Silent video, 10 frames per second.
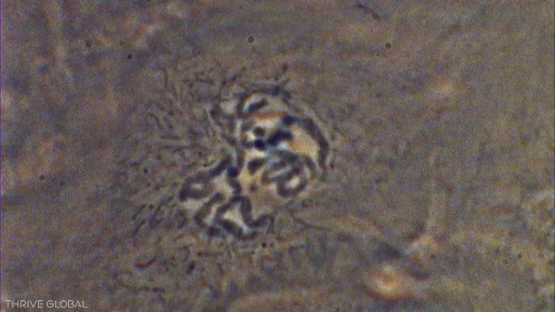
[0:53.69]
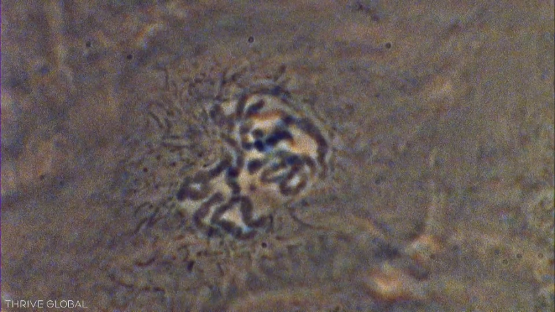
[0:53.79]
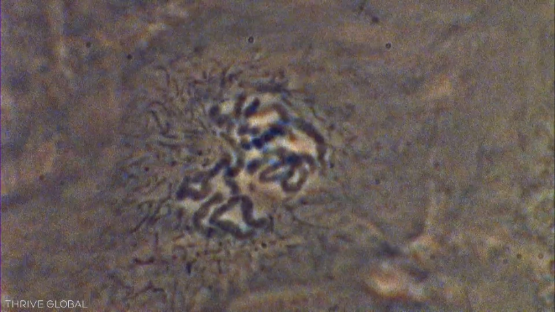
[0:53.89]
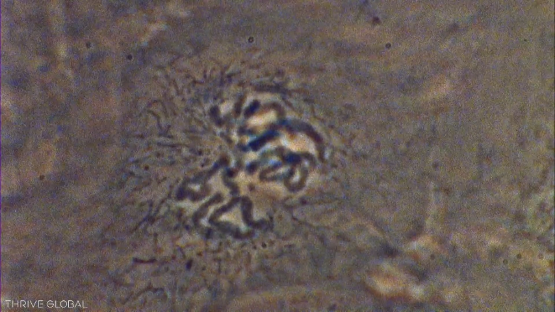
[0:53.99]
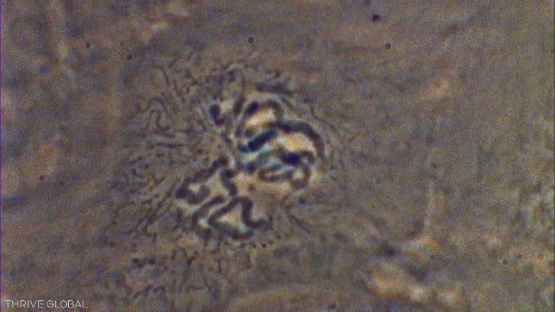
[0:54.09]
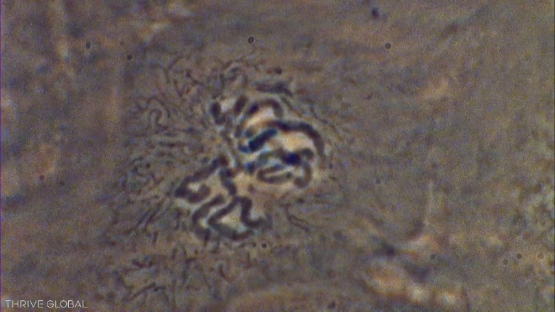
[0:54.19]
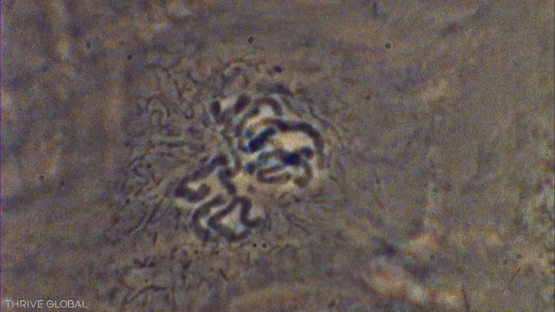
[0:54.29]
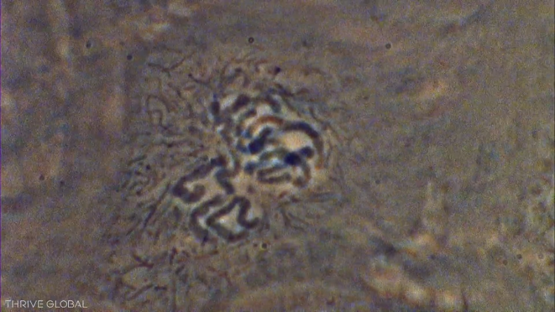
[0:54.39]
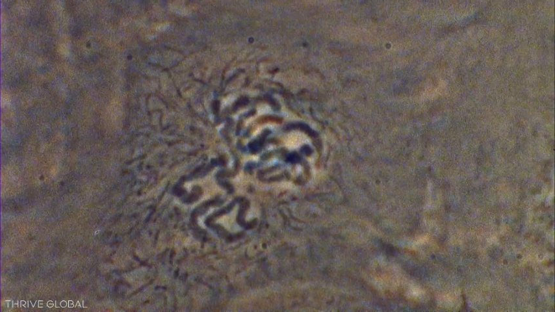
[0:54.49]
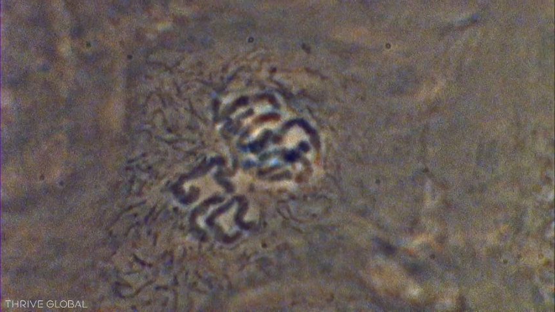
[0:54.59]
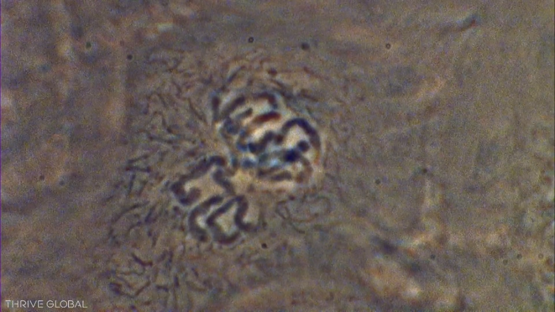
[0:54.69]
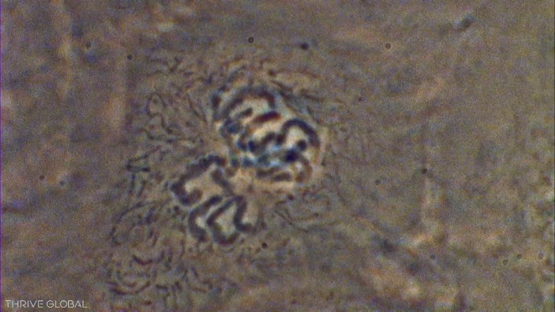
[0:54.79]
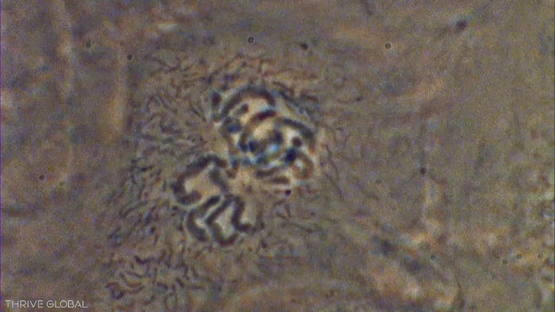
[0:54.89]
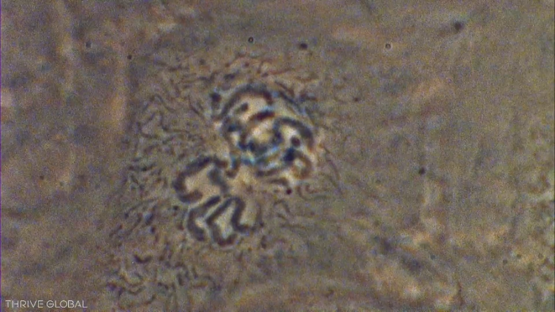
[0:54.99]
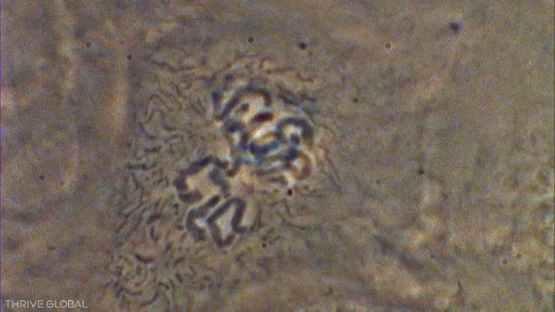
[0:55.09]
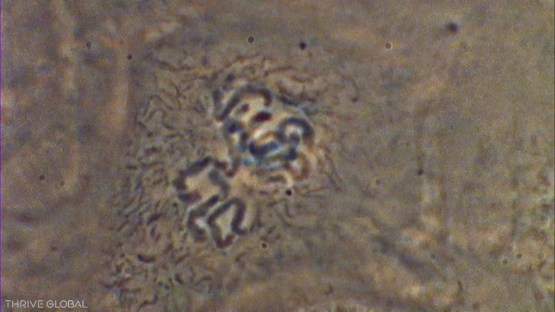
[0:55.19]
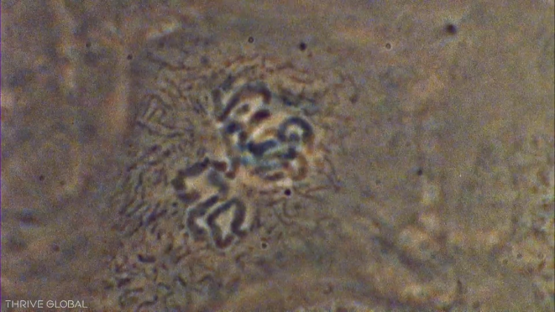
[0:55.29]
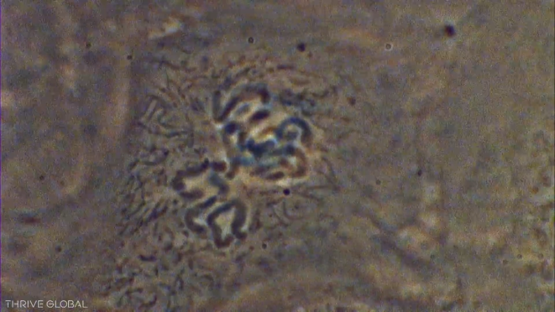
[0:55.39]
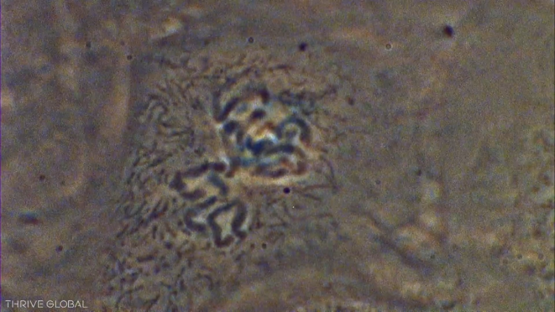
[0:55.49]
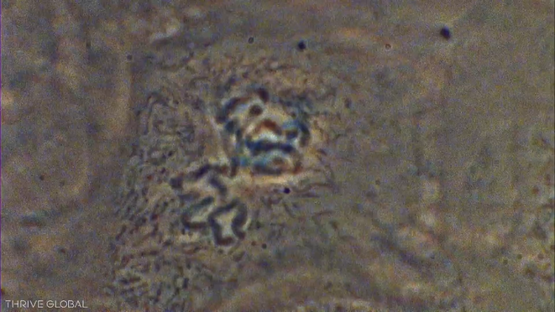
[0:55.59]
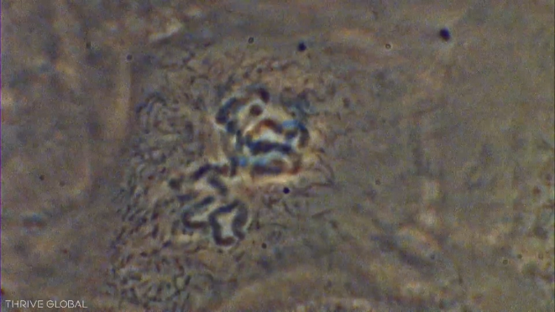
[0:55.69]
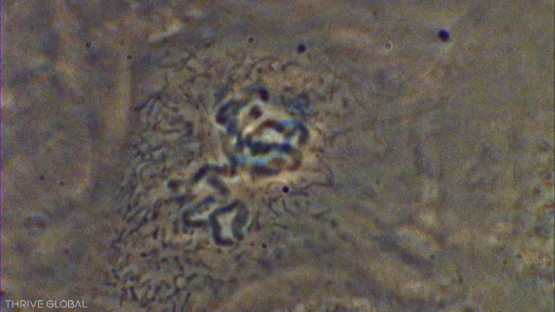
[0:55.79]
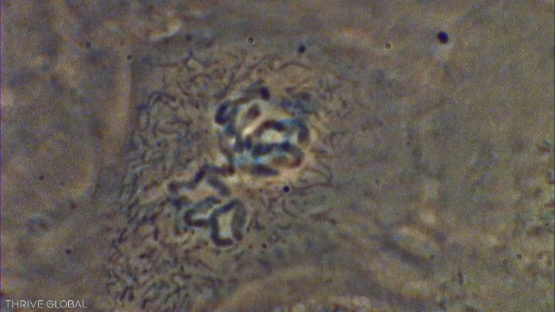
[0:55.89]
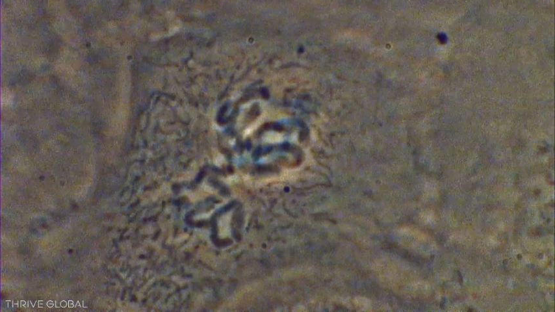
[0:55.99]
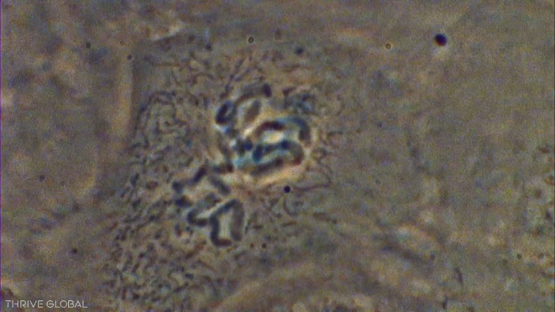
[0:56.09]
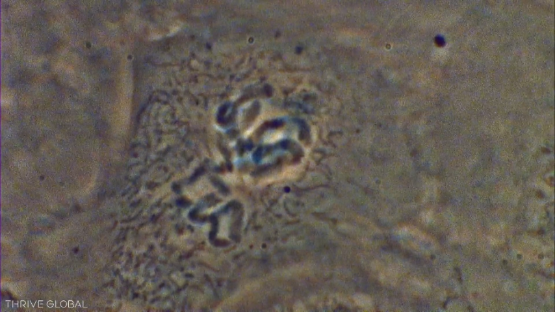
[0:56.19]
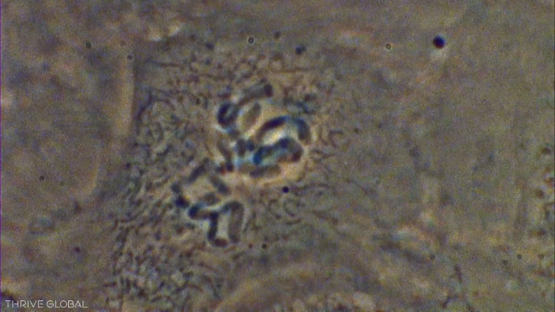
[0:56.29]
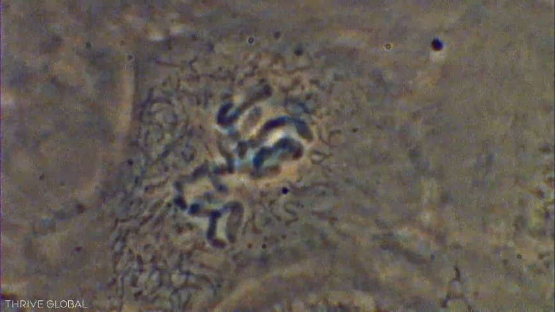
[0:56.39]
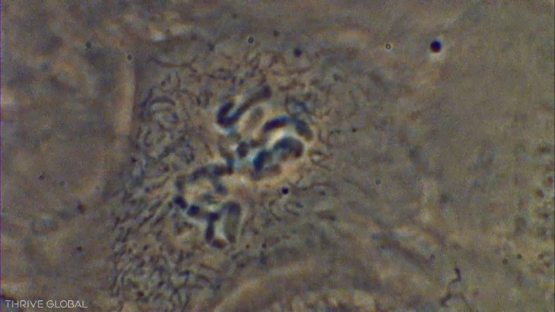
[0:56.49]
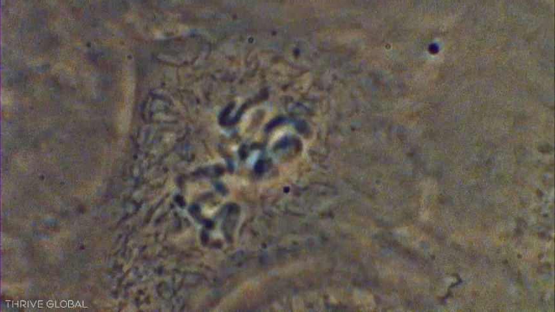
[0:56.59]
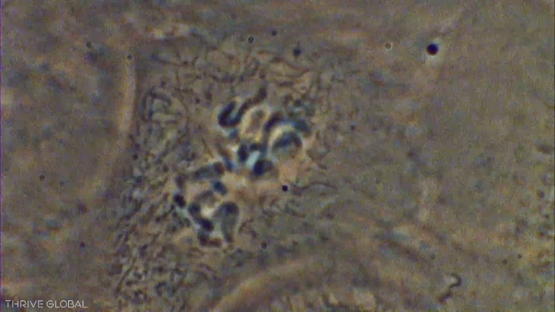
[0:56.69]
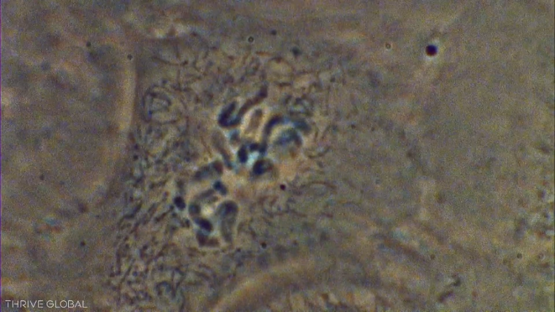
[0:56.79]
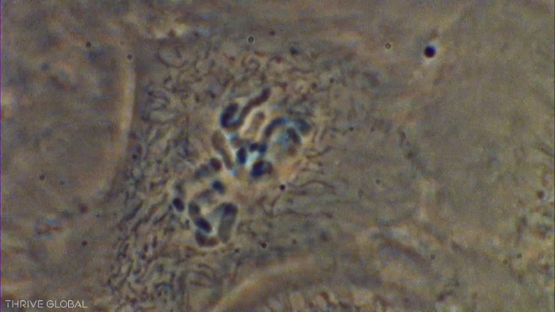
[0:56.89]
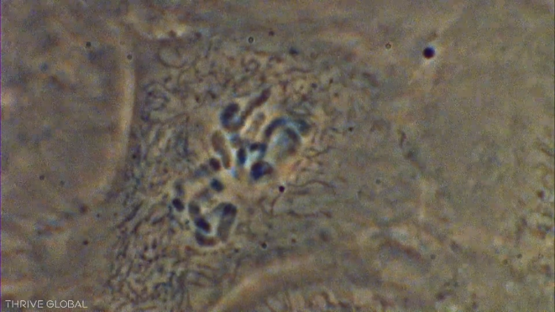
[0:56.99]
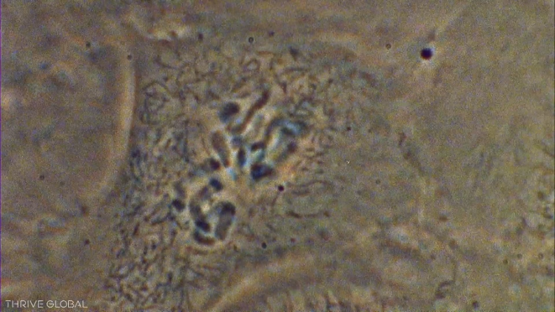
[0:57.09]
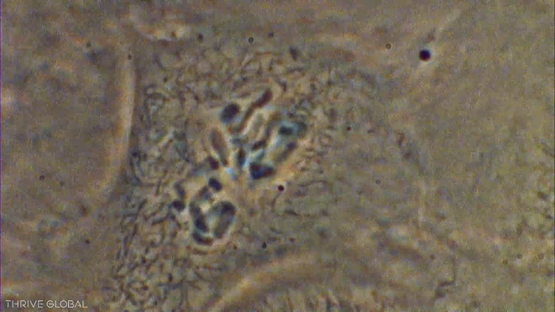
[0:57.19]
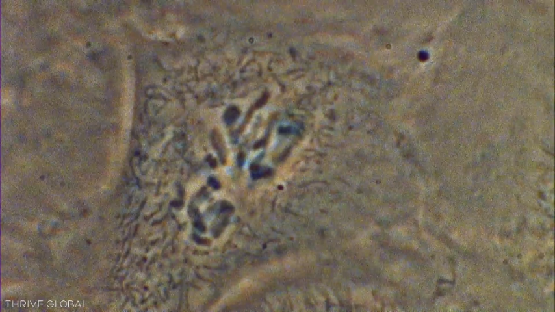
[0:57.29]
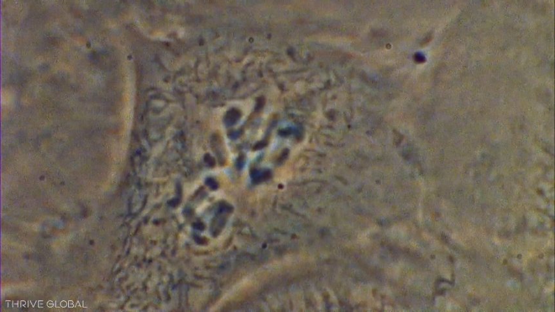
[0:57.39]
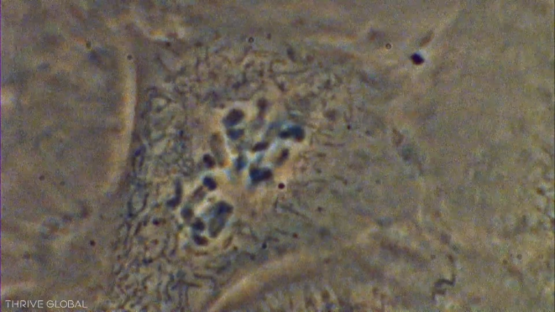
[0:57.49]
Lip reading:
[unreadable: no face in view]